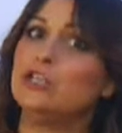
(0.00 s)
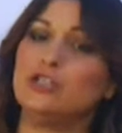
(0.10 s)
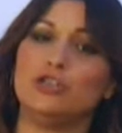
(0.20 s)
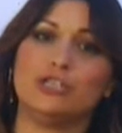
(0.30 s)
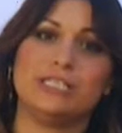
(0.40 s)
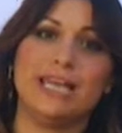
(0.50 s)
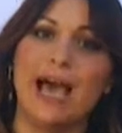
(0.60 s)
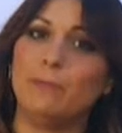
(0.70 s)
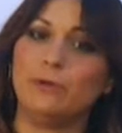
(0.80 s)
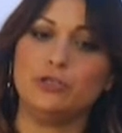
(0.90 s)
So you just
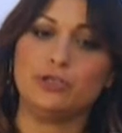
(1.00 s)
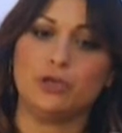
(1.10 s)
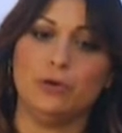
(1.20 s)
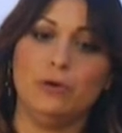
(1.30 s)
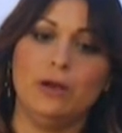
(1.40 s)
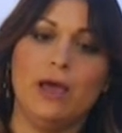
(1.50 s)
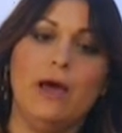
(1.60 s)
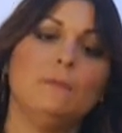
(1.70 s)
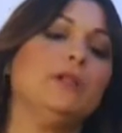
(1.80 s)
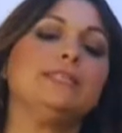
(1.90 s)
tap and shoot.
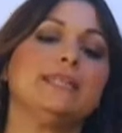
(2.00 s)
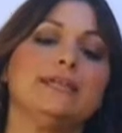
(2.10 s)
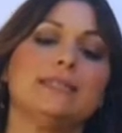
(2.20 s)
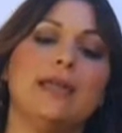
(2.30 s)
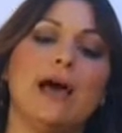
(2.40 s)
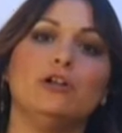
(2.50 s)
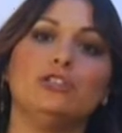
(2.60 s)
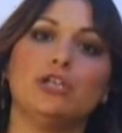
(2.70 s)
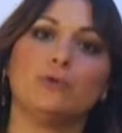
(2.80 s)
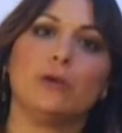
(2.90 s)
Plus, it has an
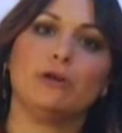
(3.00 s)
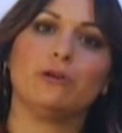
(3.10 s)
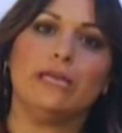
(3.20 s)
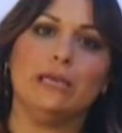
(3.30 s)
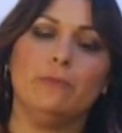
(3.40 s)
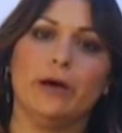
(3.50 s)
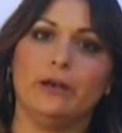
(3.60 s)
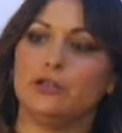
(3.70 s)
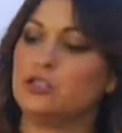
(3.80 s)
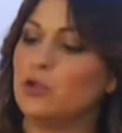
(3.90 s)
LG rear key
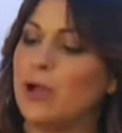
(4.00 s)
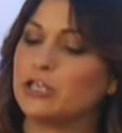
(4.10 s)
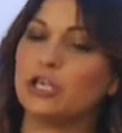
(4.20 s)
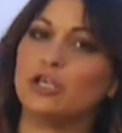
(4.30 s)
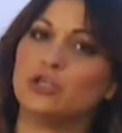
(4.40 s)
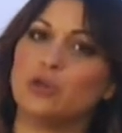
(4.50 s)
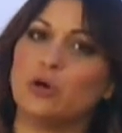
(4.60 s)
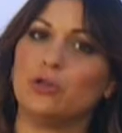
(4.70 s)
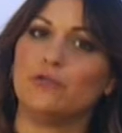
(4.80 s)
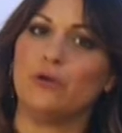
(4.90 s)
button, so you actually
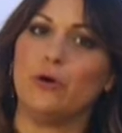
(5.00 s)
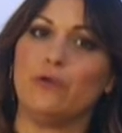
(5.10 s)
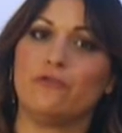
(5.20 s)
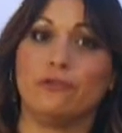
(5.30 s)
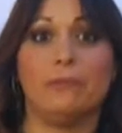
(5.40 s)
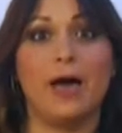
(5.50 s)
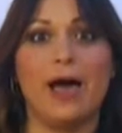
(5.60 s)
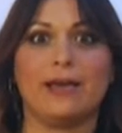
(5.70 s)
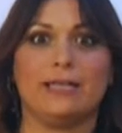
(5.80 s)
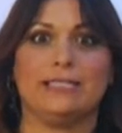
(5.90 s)
control the phone from the
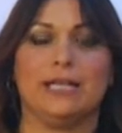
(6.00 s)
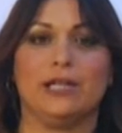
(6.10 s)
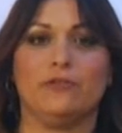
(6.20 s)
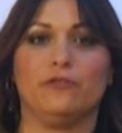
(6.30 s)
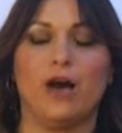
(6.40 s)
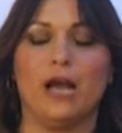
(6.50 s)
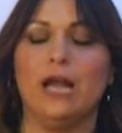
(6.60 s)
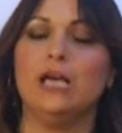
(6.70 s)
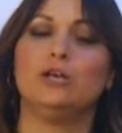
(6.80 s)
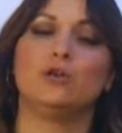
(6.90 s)
back instead of the front.
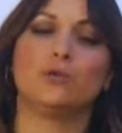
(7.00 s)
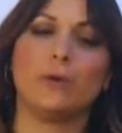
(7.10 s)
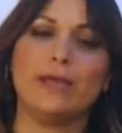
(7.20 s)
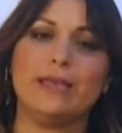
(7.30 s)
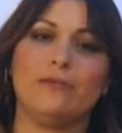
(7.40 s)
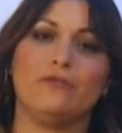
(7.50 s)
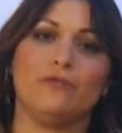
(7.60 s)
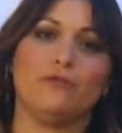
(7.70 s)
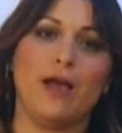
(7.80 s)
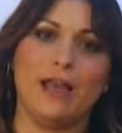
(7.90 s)
A great gift
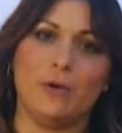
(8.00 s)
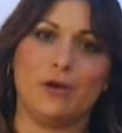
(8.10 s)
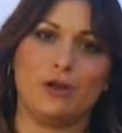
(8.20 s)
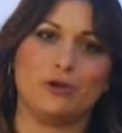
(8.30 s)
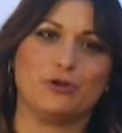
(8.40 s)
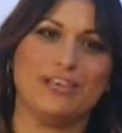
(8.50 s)
for anyone on your